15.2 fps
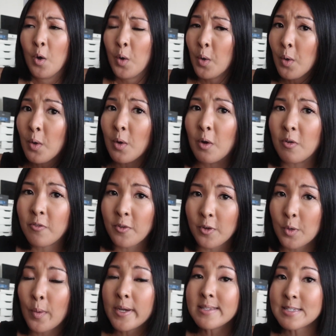for
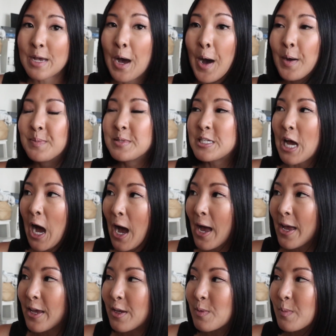quite some
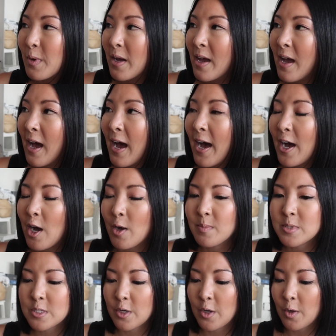time.
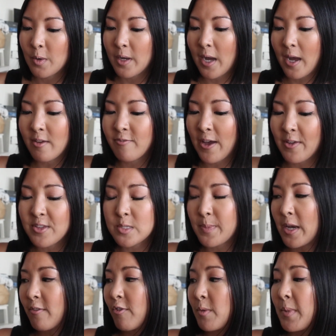So I've had this
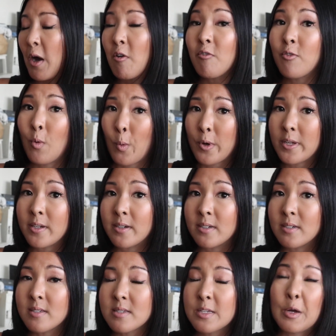bag for about 4
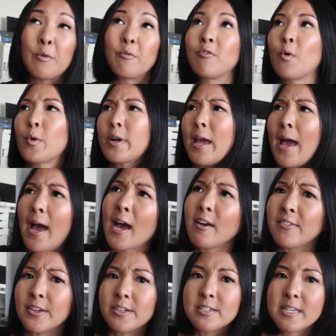years, so
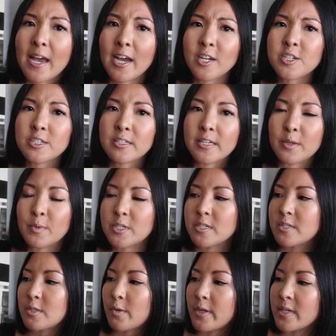4.5 years actually, which
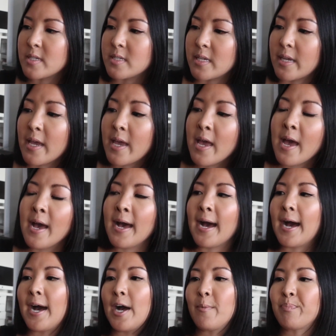is crazy.
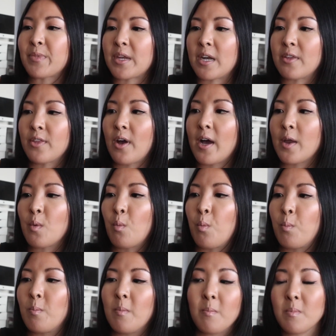And I thought,
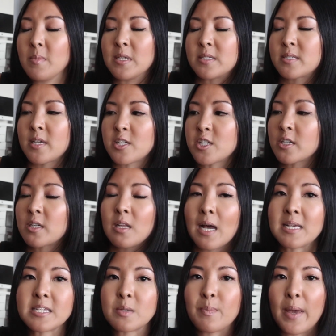it's such a
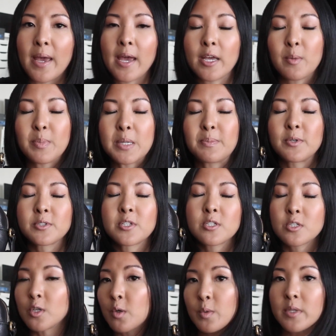classic bag. People
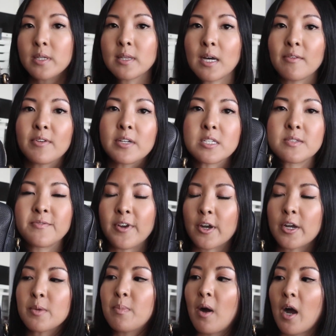still really love it. It's
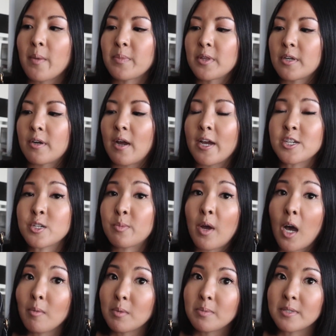very popular. I should
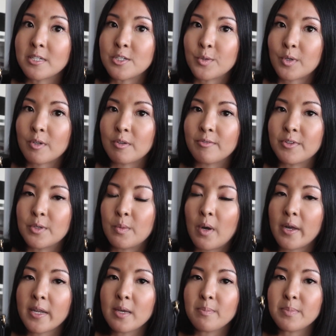probably do a review
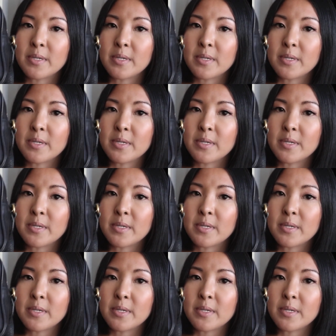on it